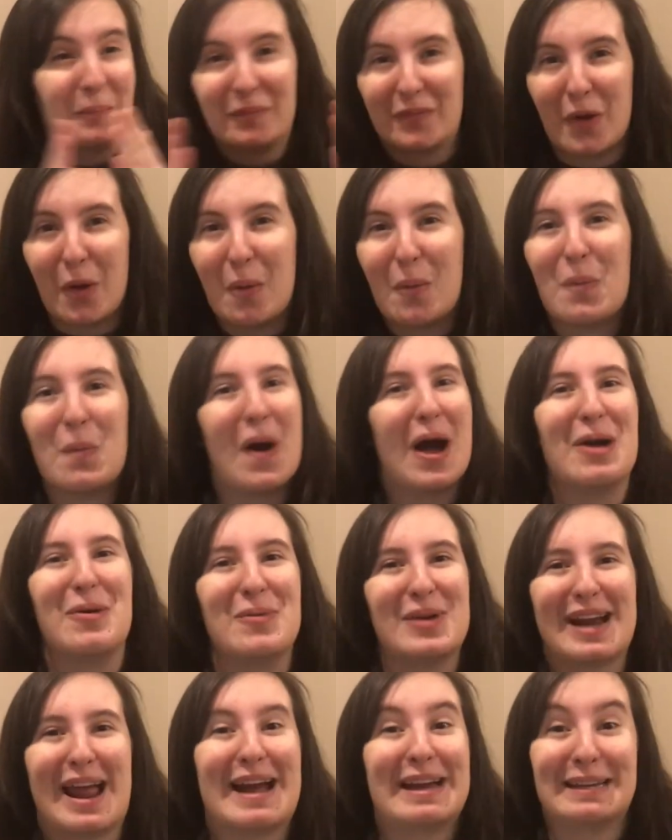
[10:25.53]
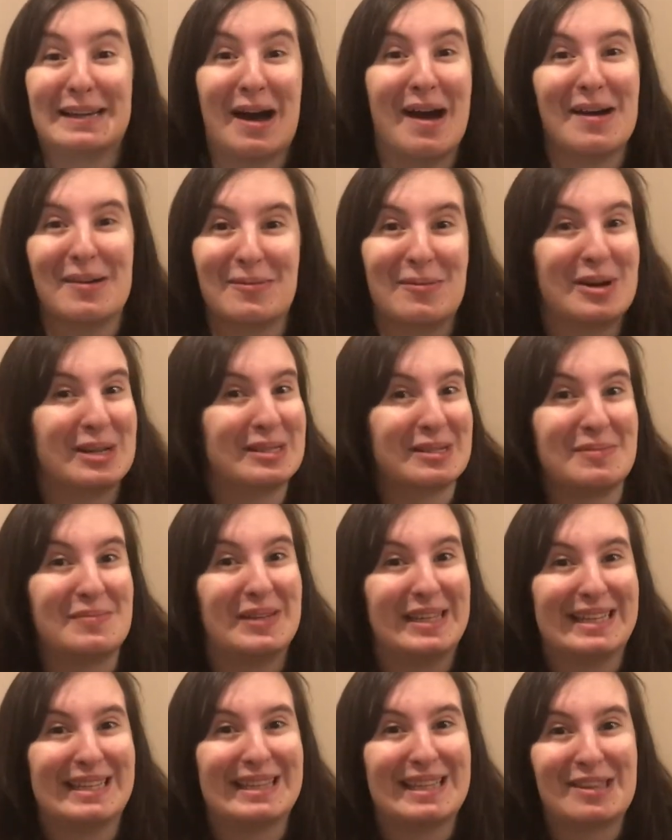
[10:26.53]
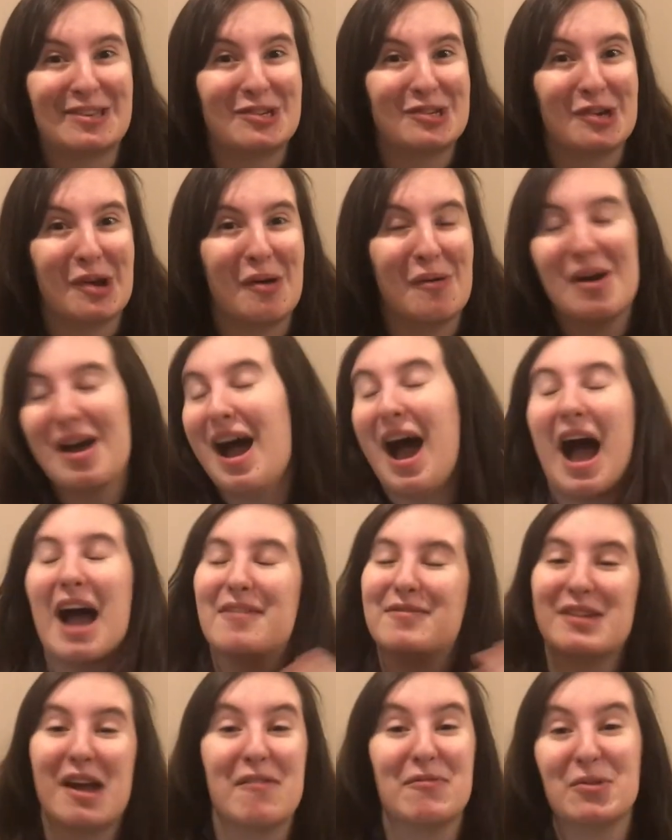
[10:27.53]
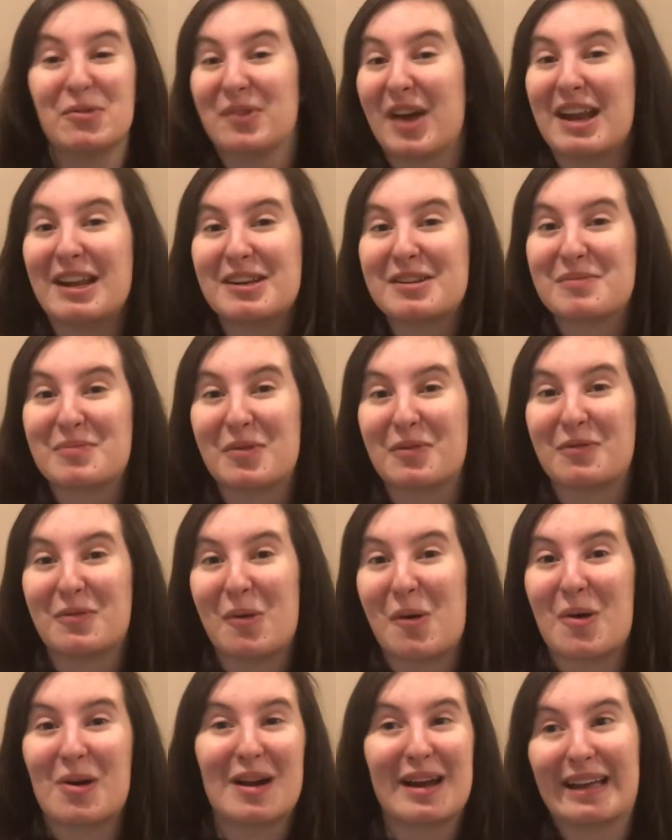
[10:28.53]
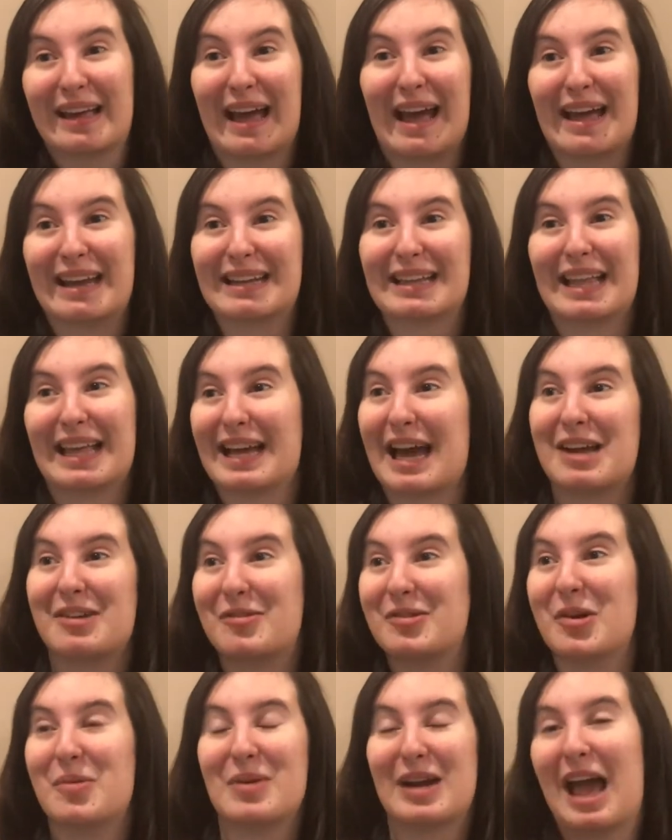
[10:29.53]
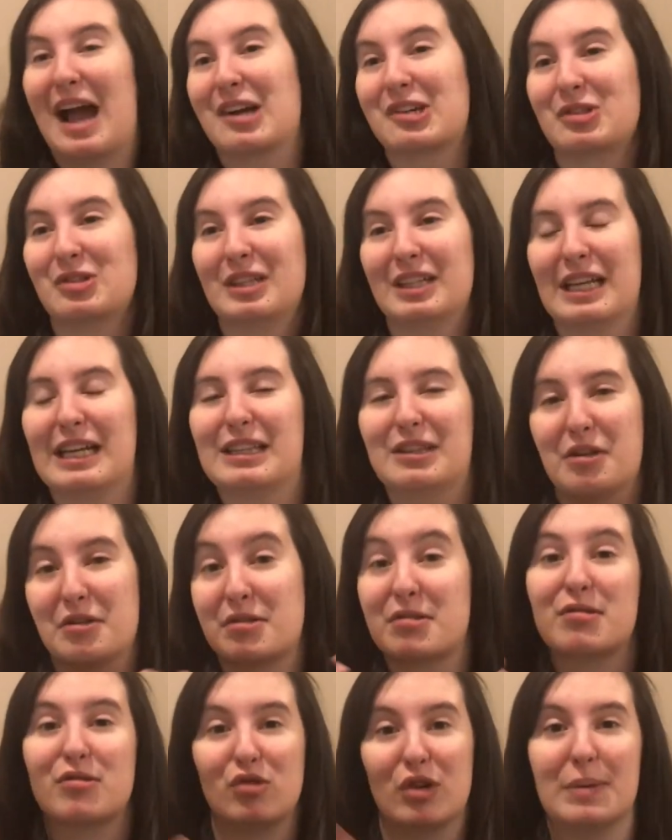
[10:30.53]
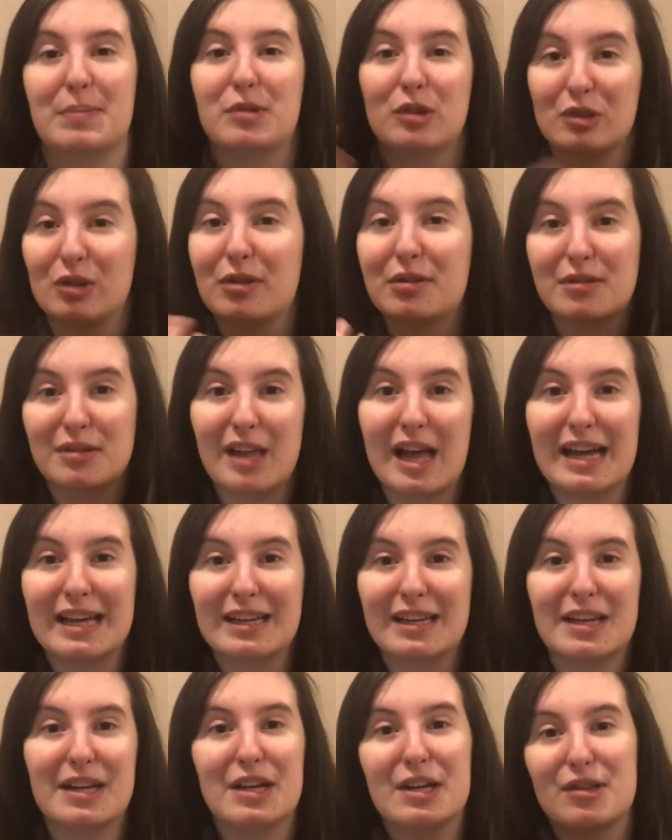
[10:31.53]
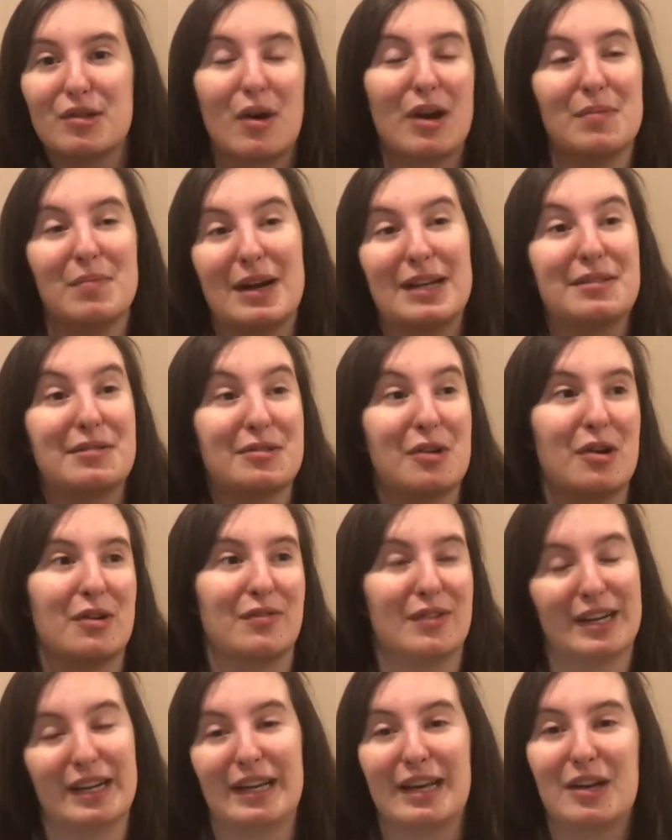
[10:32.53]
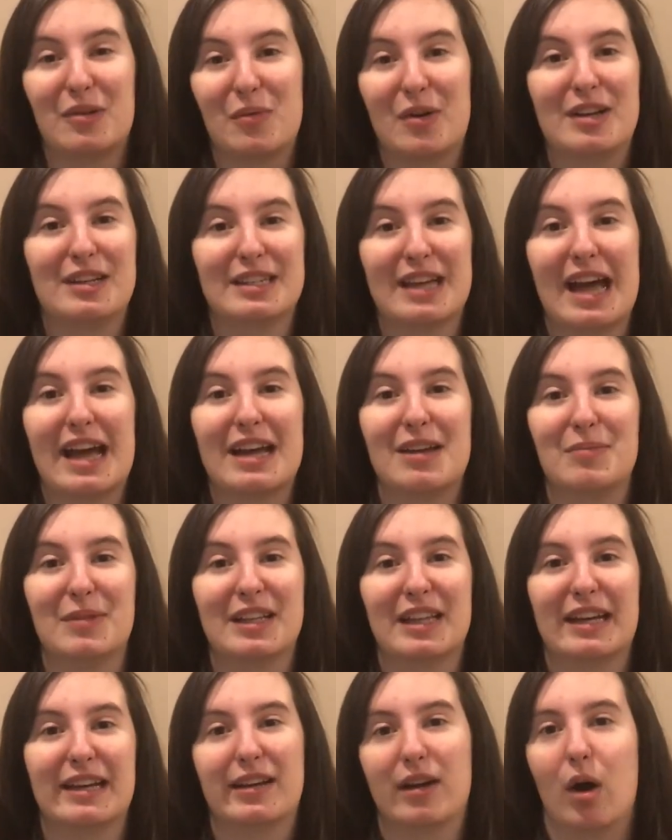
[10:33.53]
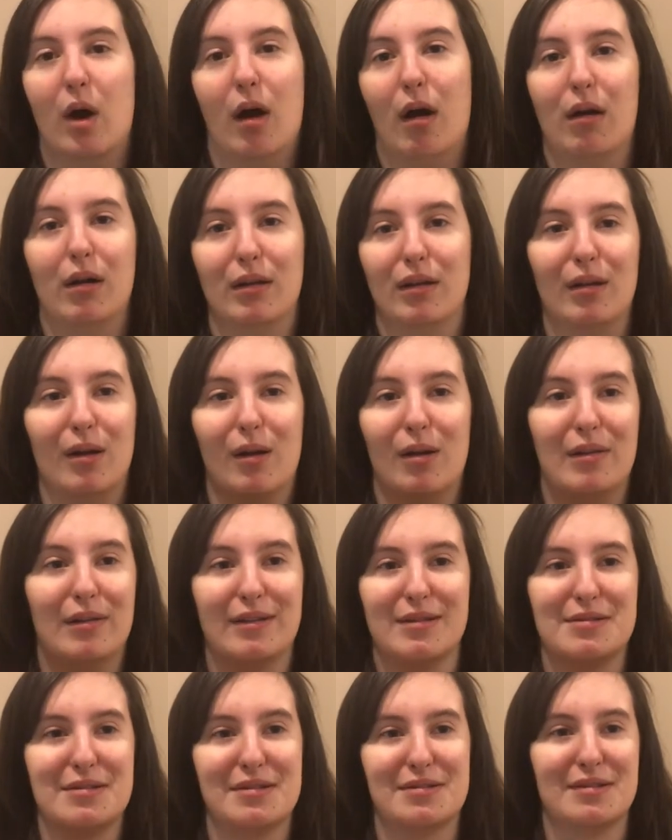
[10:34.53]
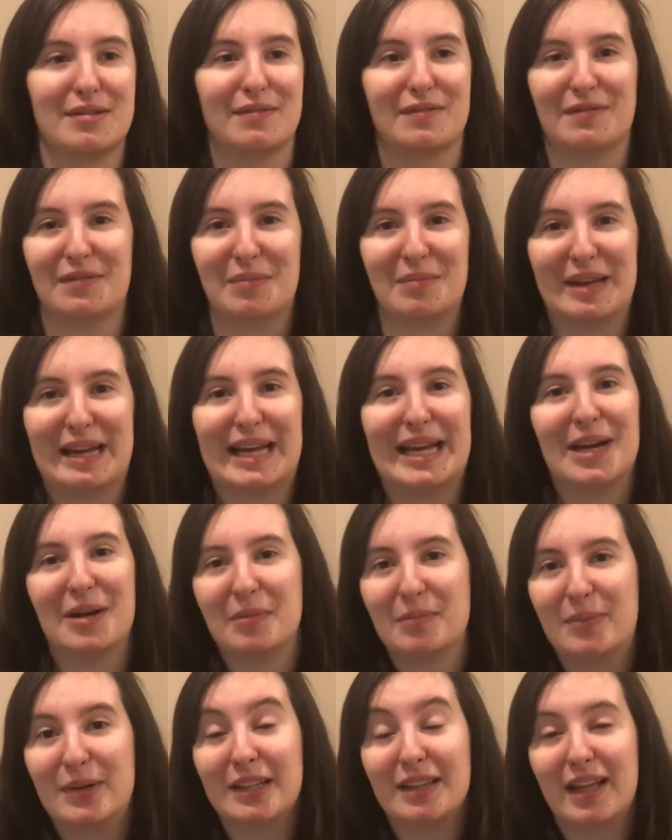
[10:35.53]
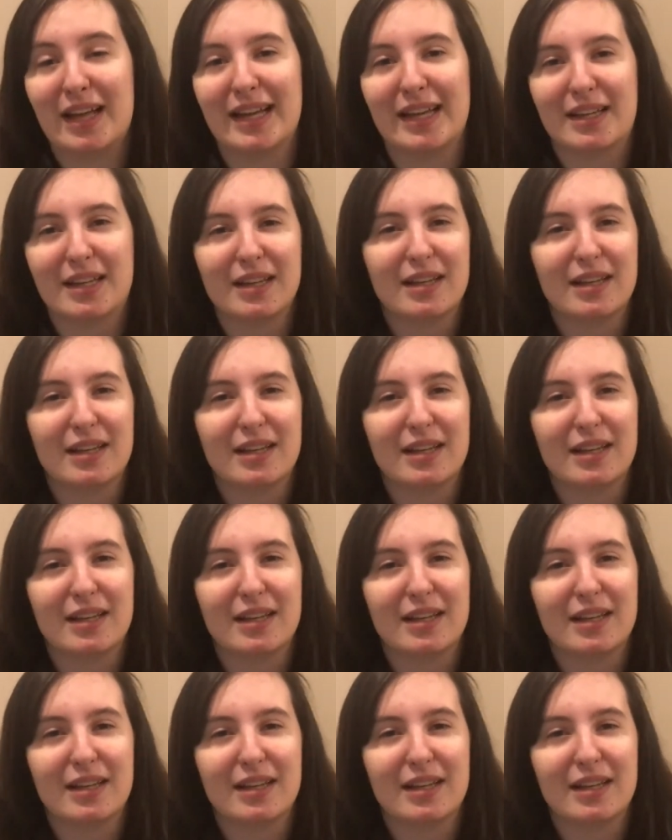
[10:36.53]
why would I not want to be in this show? I've never read it before again. Like I don't know what actually like the script looks like, so I might start reading it one day and be like, "Oh no, this isn't for me." But like